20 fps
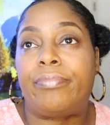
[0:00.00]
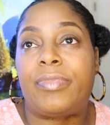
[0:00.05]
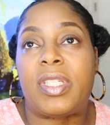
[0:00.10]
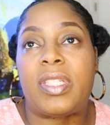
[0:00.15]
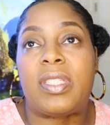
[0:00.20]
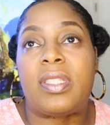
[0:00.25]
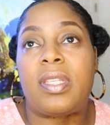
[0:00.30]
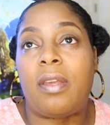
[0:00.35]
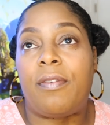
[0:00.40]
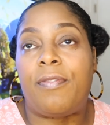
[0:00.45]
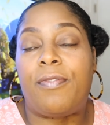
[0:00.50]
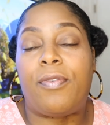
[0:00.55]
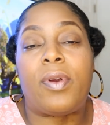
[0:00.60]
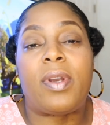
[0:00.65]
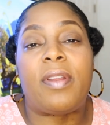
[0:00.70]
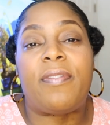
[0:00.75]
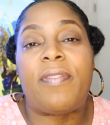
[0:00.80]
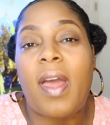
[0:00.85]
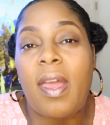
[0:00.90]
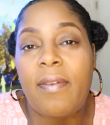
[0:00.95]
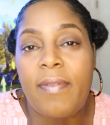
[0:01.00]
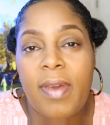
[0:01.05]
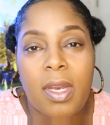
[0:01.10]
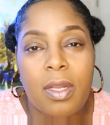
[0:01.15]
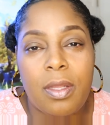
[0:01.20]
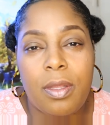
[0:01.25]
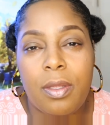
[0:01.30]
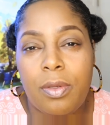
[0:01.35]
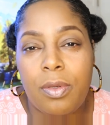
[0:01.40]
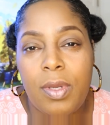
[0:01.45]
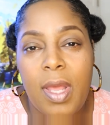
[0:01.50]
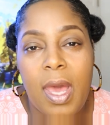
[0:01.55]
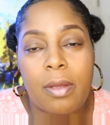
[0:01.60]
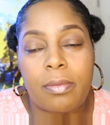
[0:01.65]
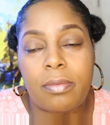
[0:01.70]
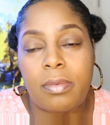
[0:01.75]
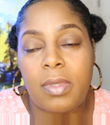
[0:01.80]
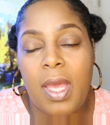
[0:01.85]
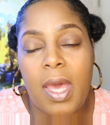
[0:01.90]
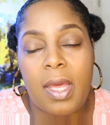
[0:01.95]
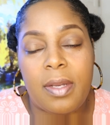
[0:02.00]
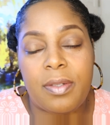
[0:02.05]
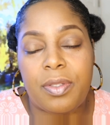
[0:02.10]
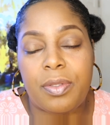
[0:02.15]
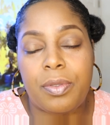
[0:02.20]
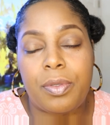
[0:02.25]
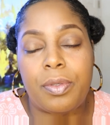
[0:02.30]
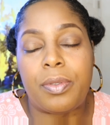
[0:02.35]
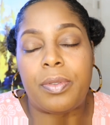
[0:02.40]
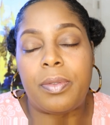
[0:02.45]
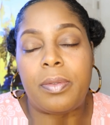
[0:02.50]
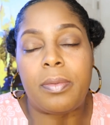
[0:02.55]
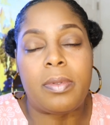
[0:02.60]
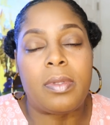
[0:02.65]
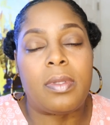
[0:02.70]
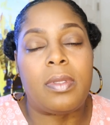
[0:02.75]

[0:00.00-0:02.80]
just say 45 out of the out out of school